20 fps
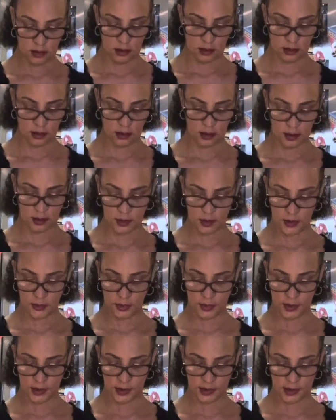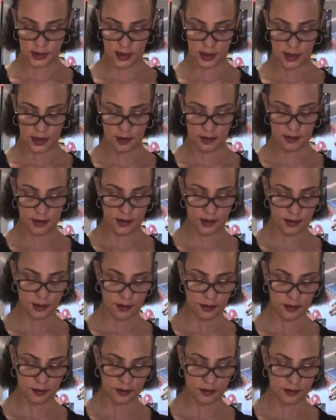and I'm gonna put it down
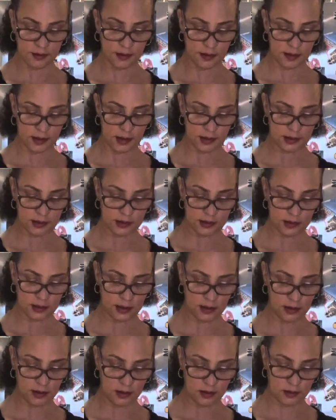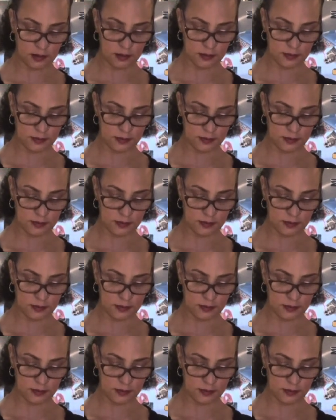here. And so